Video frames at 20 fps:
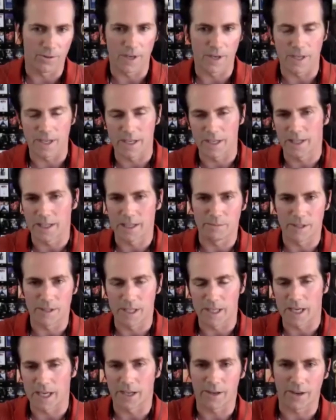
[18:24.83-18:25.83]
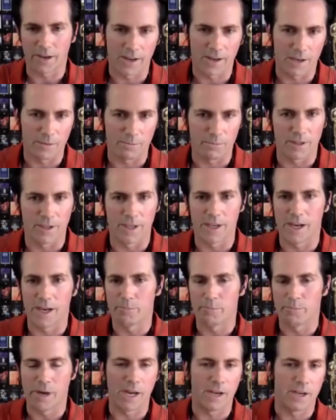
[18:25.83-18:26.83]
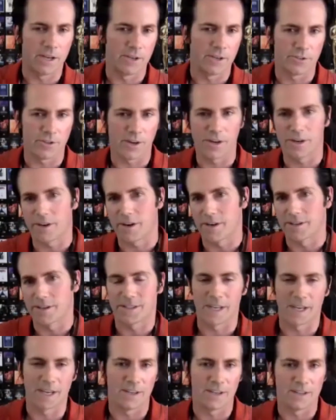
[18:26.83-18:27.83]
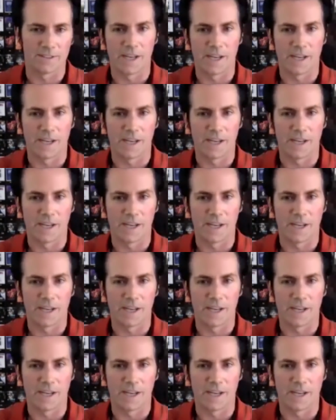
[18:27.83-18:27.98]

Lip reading: Italy, but they get caught up in an Albanian drug cartel.